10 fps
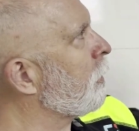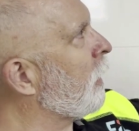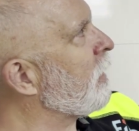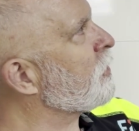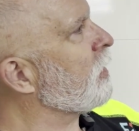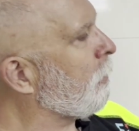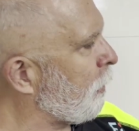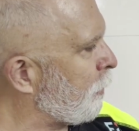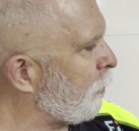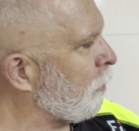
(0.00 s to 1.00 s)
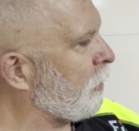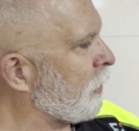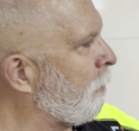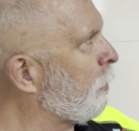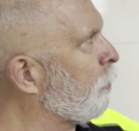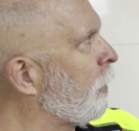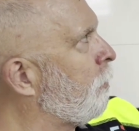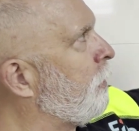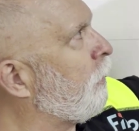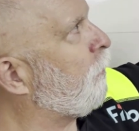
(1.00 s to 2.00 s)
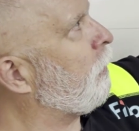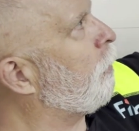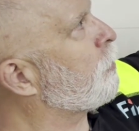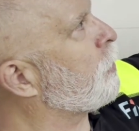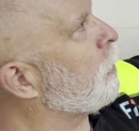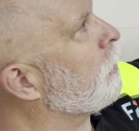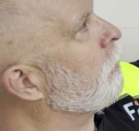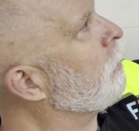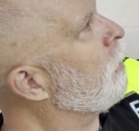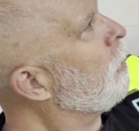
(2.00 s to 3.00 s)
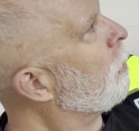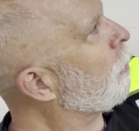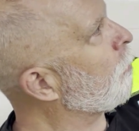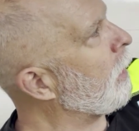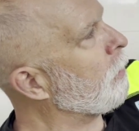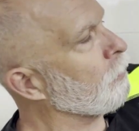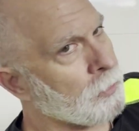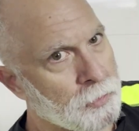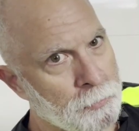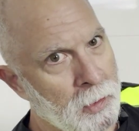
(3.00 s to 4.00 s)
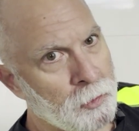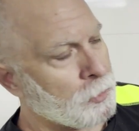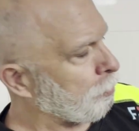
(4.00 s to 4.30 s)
The last thing I'm going to do is I'm going to run a bead of Fibo seal around the mounting